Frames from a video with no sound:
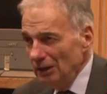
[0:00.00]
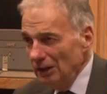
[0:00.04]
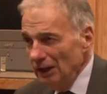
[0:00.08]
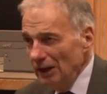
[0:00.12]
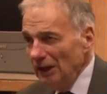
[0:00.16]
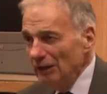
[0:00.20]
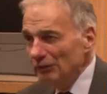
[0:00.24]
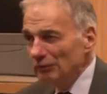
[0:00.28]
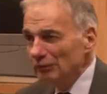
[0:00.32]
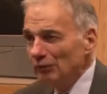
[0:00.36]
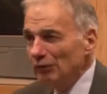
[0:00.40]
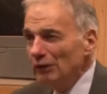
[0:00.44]

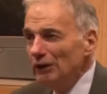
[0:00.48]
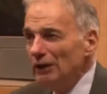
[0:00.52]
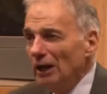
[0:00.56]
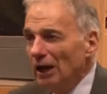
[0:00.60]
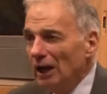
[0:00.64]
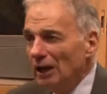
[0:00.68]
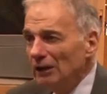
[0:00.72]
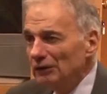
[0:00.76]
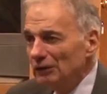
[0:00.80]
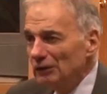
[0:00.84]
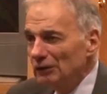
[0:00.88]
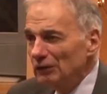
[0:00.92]
Every
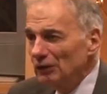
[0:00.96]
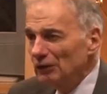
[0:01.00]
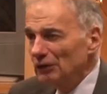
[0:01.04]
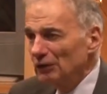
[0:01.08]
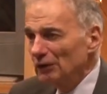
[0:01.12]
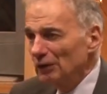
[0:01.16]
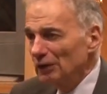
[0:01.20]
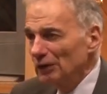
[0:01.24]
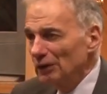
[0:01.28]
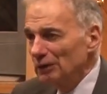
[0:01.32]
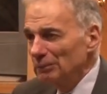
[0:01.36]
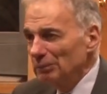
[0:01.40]
other
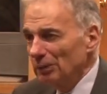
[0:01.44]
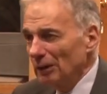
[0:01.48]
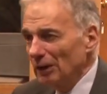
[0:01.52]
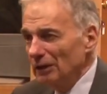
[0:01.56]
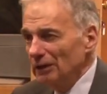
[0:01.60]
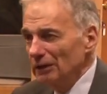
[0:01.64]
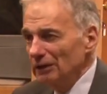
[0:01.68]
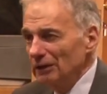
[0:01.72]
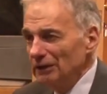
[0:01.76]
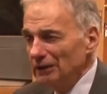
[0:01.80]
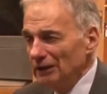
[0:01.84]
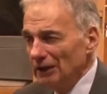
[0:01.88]
third
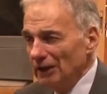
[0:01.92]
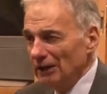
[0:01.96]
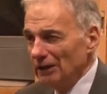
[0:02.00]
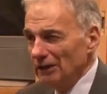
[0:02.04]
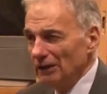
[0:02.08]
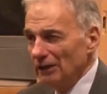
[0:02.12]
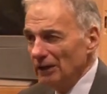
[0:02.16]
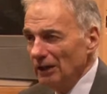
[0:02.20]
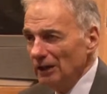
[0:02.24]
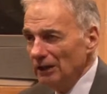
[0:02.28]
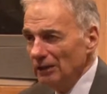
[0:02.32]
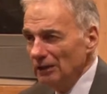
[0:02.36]
party
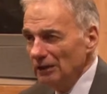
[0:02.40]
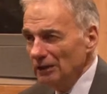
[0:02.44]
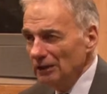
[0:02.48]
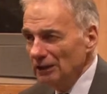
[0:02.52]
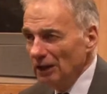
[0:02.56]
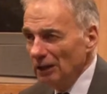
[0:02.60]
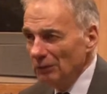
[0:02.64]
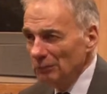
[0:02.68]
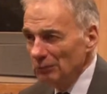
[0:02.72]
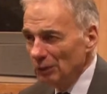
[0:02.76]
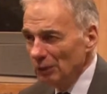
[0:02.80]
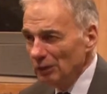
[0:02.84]
candidate
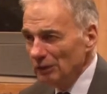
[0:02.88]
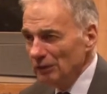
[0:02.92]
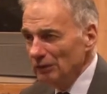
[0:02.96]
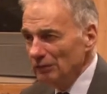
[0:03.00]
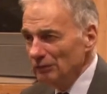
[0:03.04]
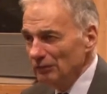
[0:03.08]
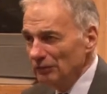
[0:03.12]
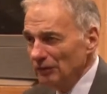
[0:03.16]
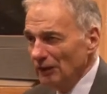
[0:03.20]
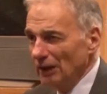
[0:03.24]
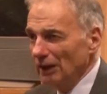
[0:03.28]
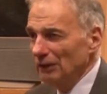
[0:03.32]
got more
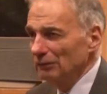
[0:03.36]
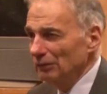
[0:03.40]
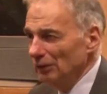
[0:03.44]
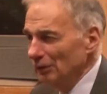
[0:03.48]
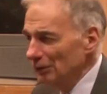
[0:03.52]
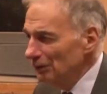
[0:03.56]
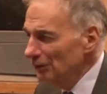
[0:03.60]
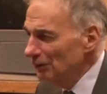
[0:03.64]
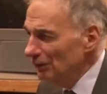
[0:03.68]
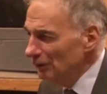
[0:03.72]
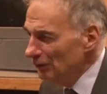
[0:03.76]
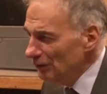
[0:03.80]
than
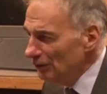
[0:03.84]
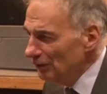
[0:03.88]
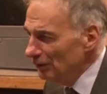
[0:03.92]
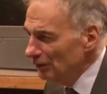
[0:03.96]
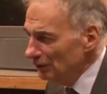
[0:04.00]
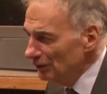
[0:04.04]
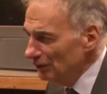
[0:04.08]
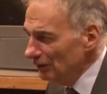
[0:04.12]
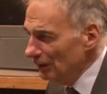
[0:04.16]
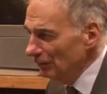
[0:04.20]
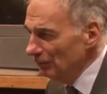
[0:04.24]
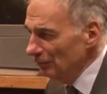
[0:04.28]

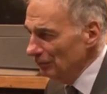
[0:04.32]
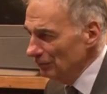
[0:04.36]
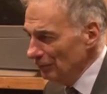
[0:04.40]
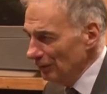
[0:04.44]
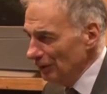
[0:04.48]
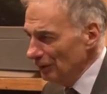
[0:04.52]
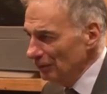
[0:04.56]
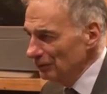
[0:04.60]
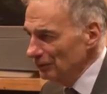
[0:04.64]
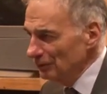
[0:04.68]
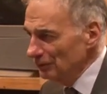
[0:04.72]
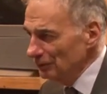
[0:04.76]
537 votes.